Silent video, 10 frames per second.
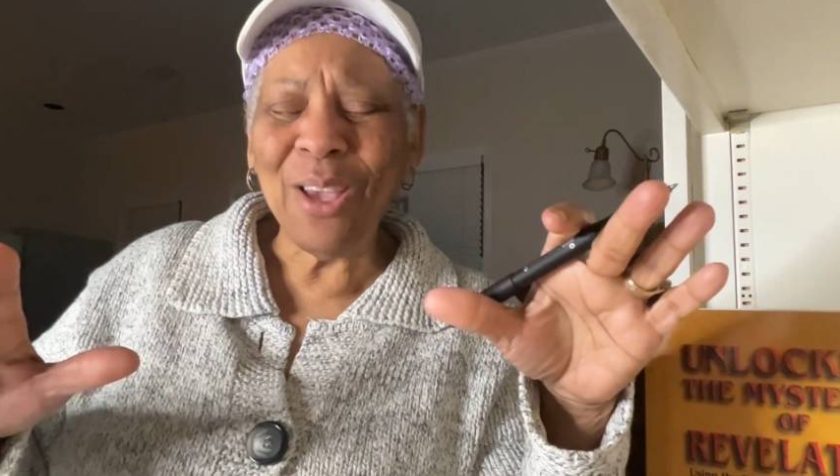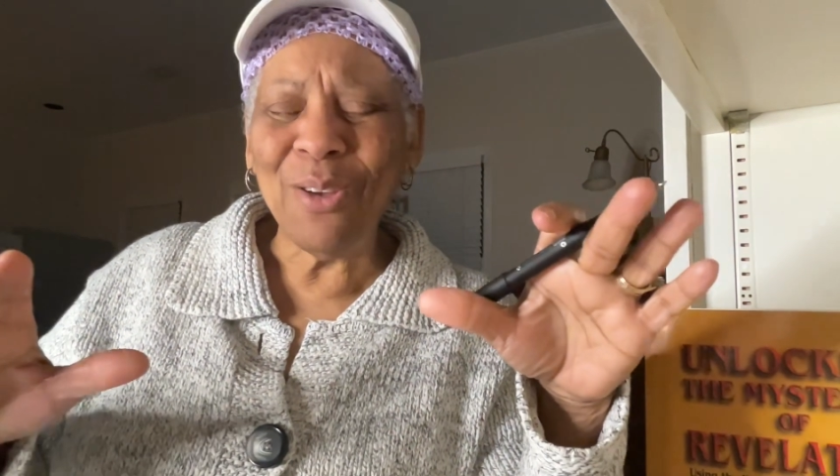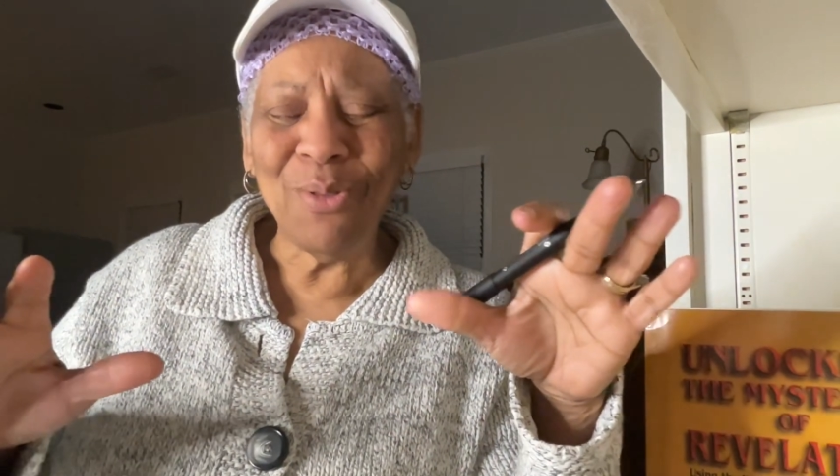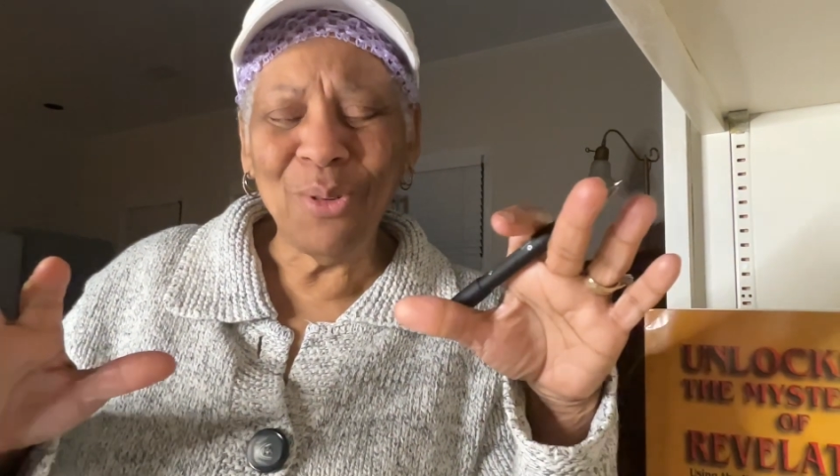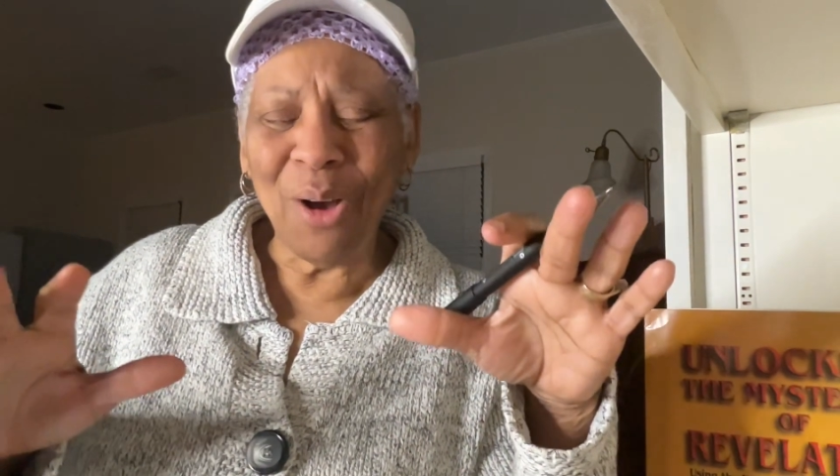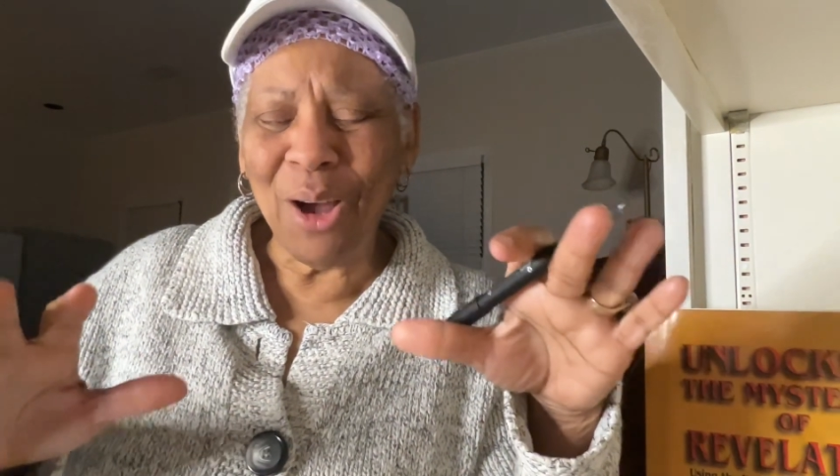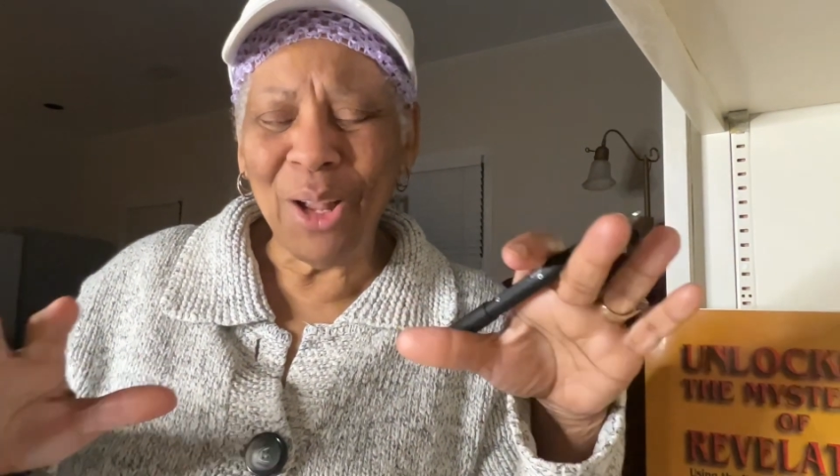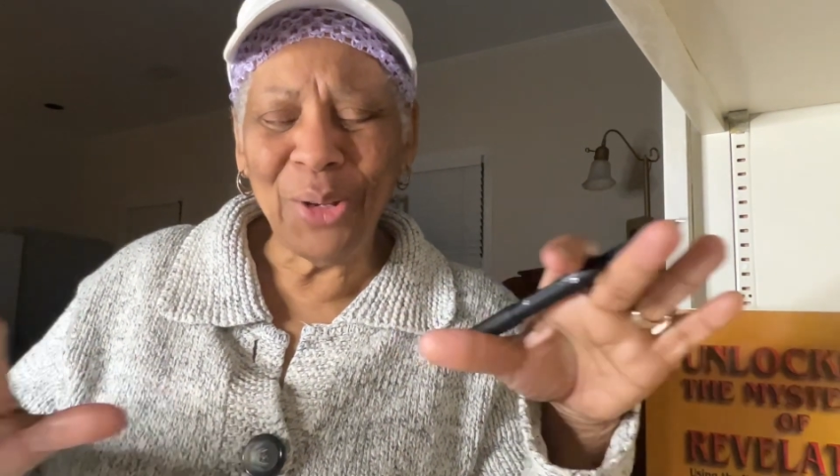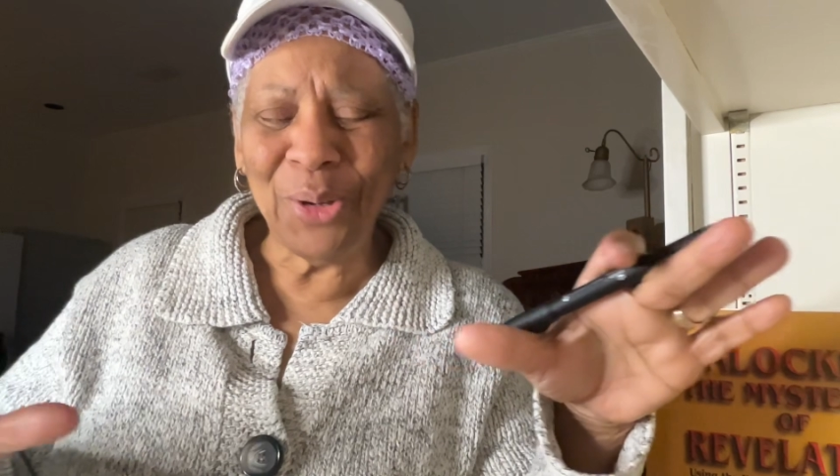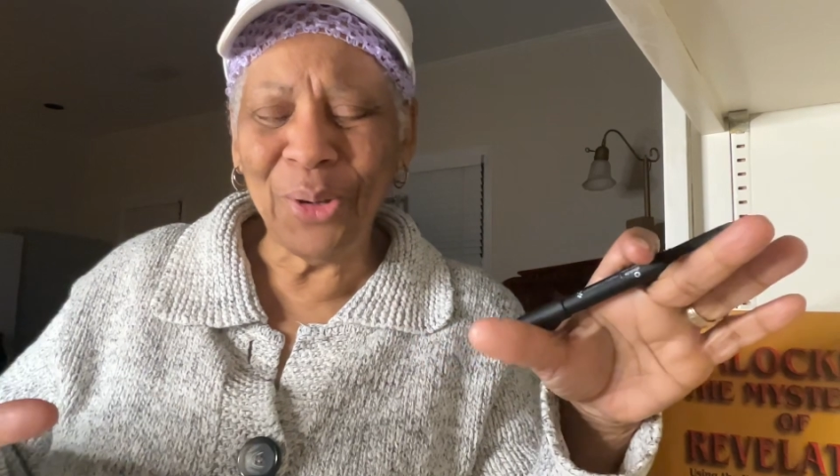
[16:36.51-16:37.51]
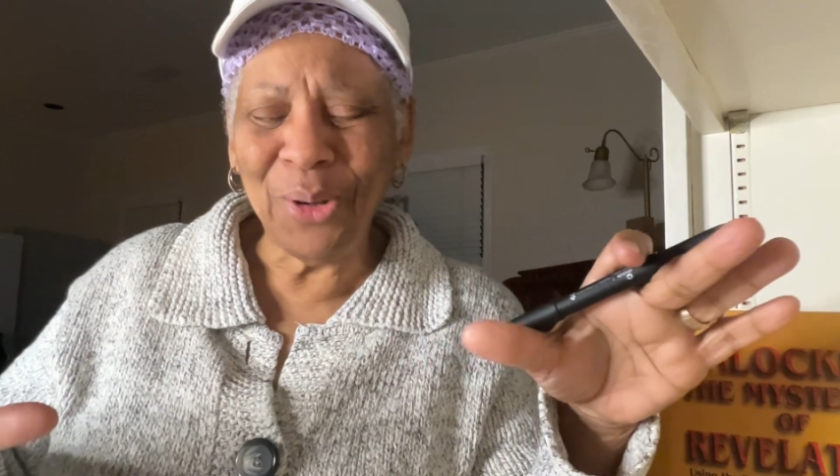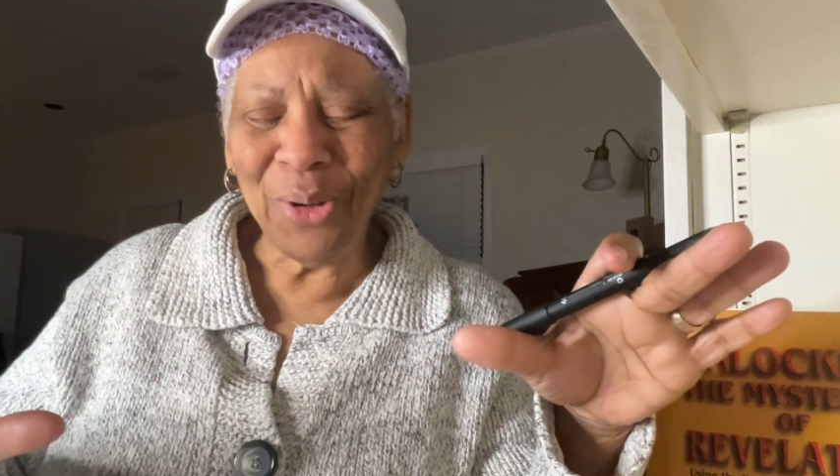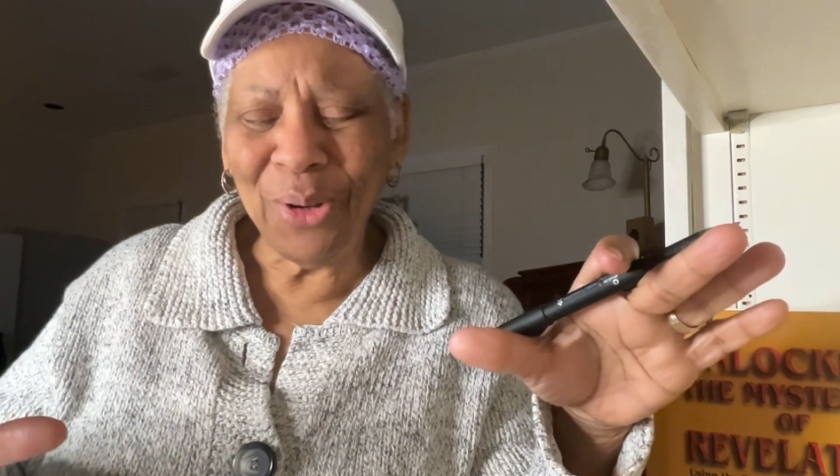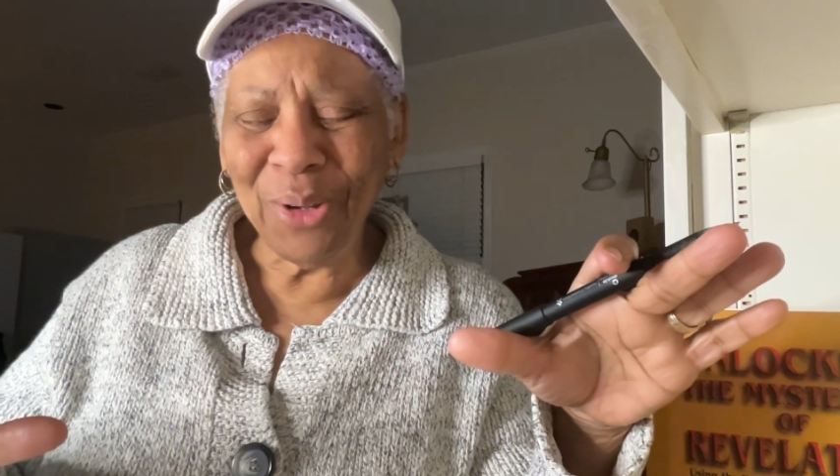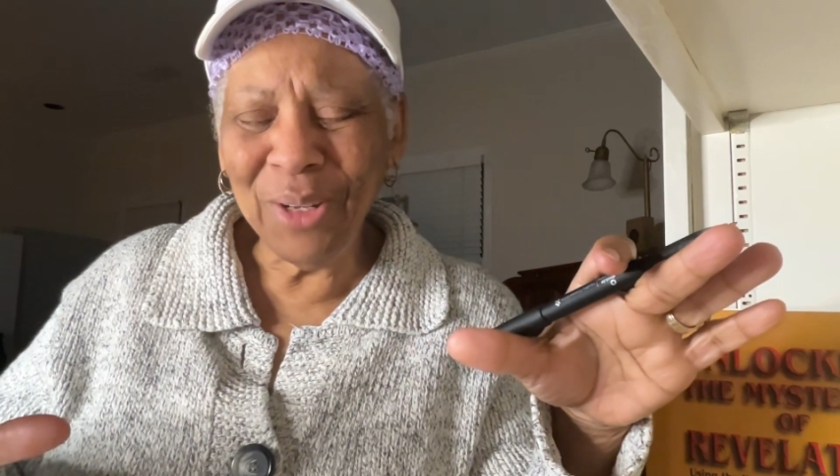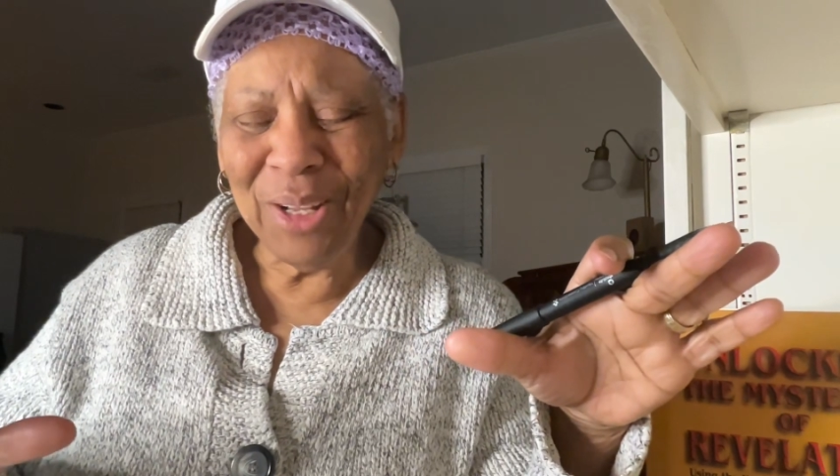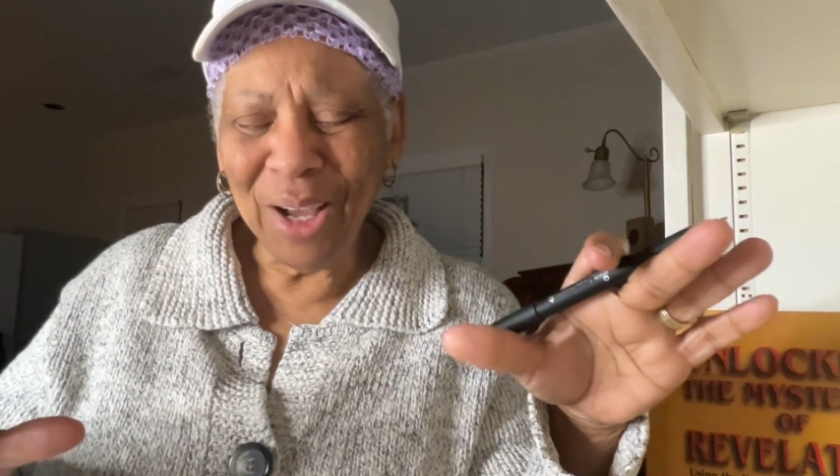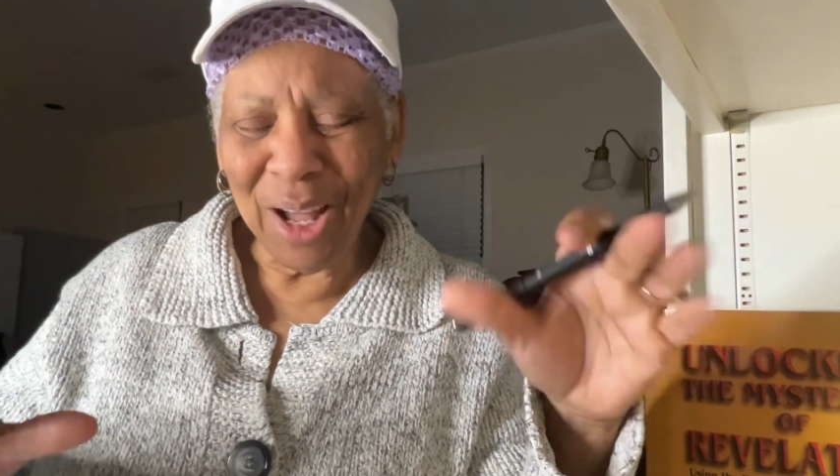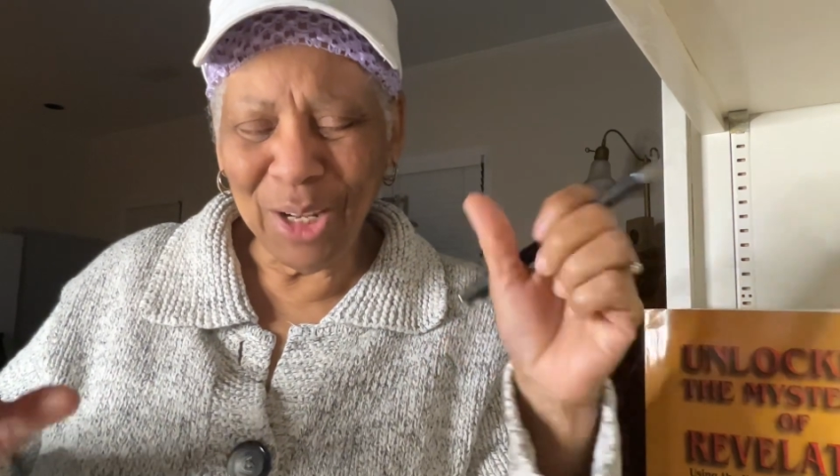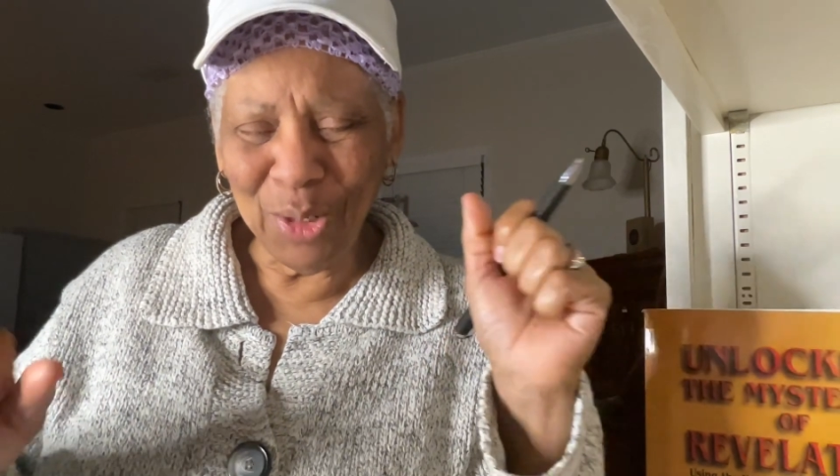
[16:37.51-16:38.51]
you are Lord.
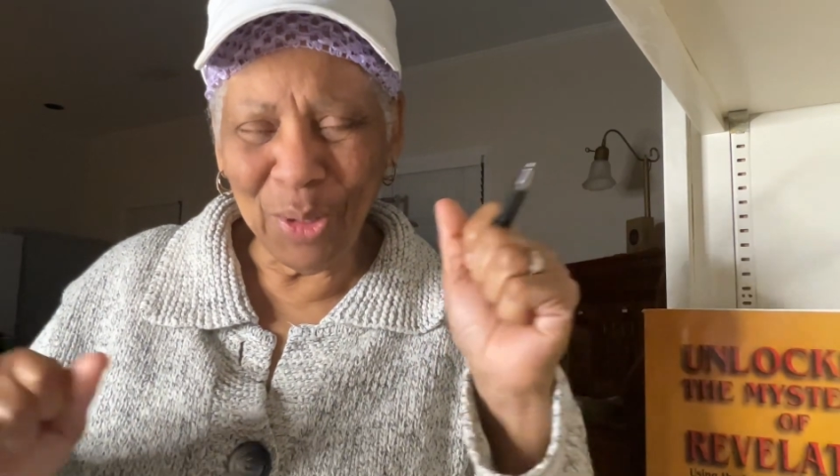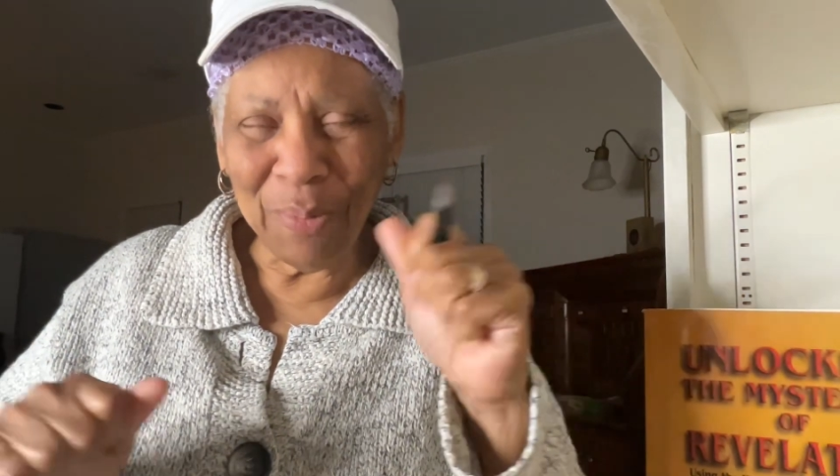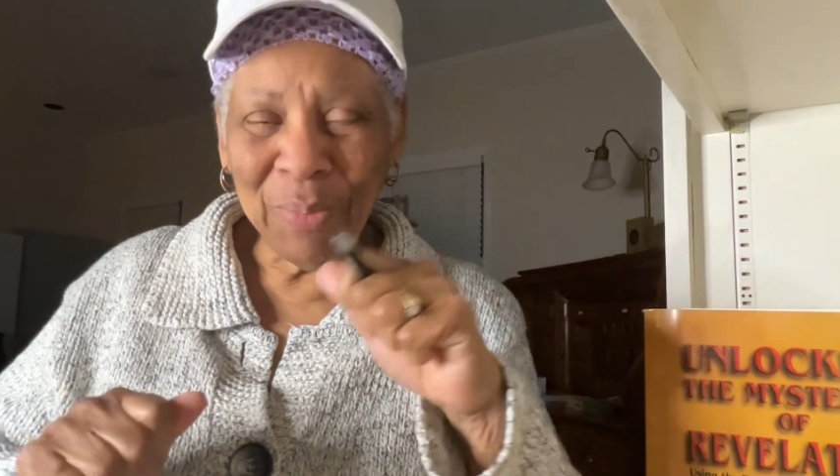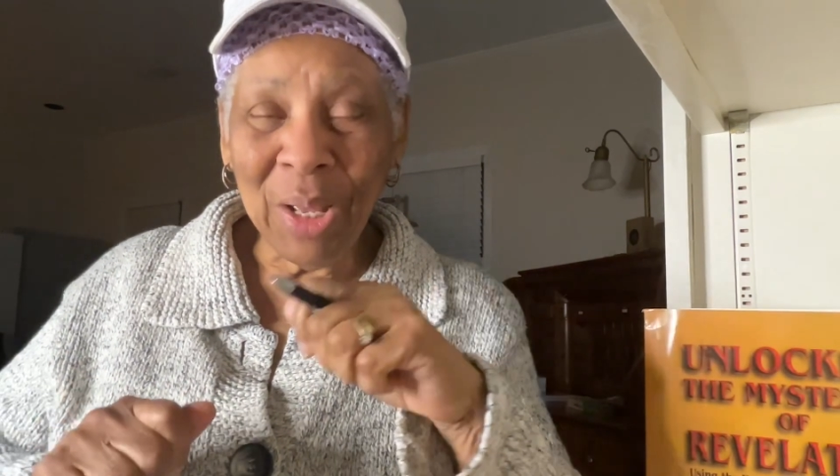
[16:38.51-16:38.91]
Hallelujah.